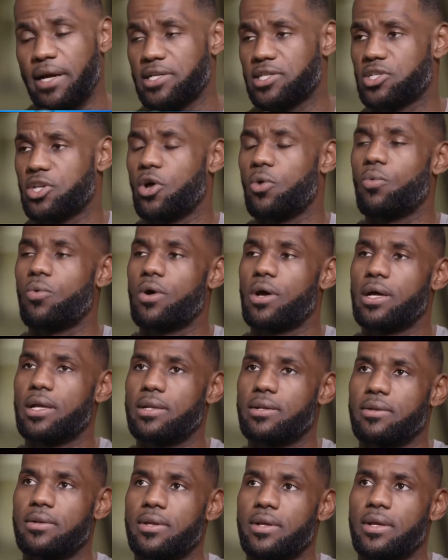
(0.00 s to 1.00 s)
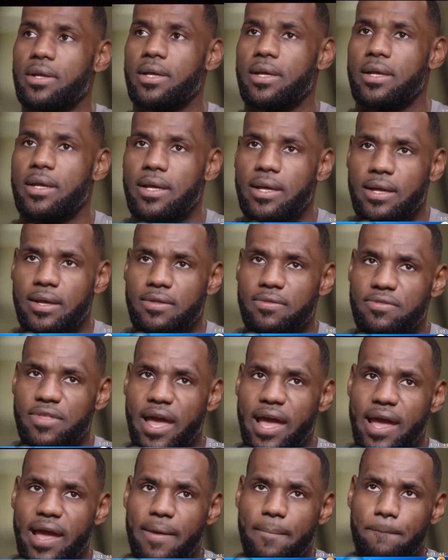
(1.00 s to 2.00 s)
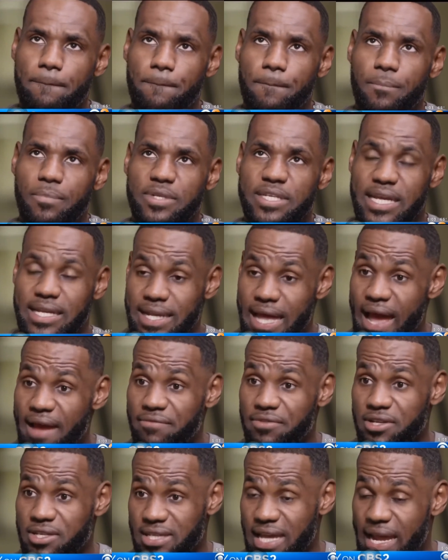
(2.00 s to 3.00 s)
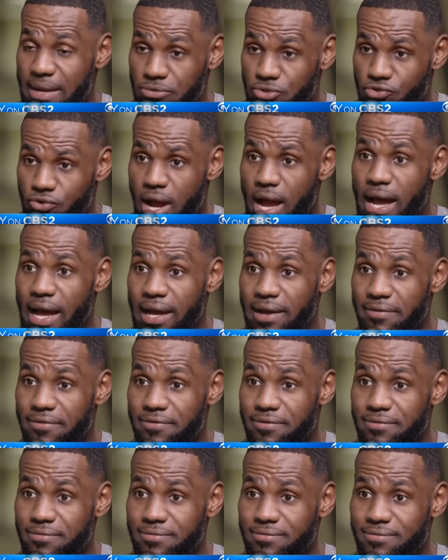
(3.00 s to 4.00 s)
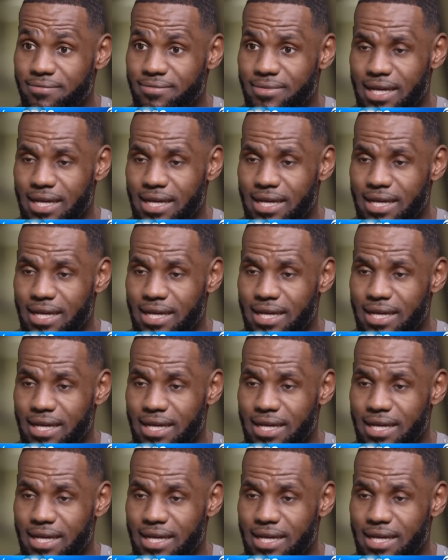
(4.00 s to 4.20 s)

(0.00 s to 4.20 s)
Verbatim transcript: by someone that didn't have the same drive,